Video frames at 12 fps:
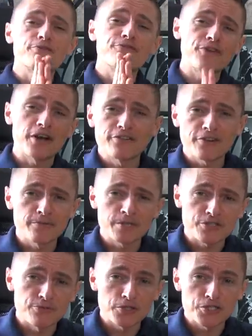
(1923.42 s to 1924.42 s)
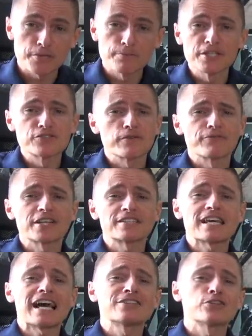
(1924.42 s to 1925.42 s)
you very, very much for watching. Please don't forget
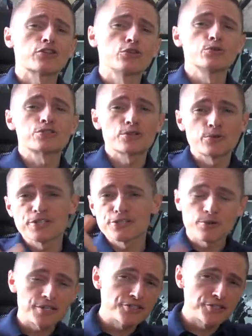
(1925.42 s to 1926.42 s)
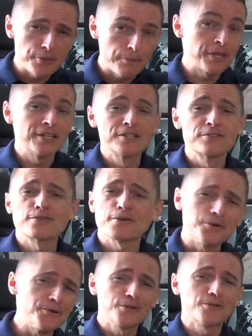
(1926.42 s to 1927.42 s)
to add your thoughts, queries, questions, opinions,
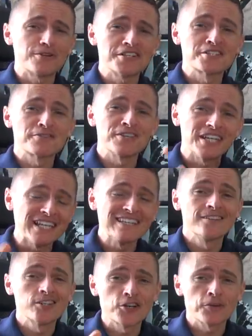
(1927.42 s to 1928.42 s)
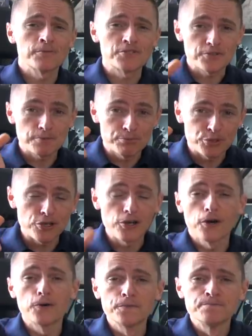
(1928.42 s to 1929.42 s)
all the rest of it in the comments
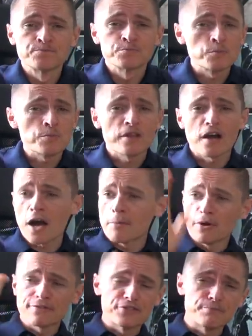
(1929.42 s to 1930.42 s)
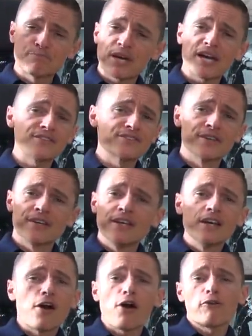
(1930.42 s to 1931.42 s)
below. I'm off to bed.
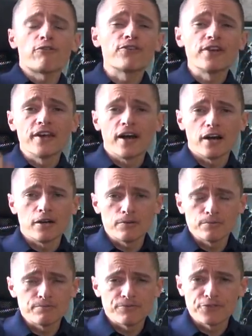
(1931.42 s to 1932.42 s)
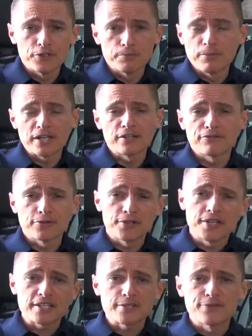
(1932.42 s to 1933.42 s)
Hopefully I'll feel better for the
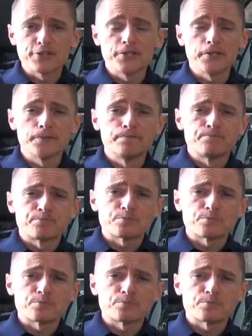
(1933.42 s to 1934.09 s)
next video.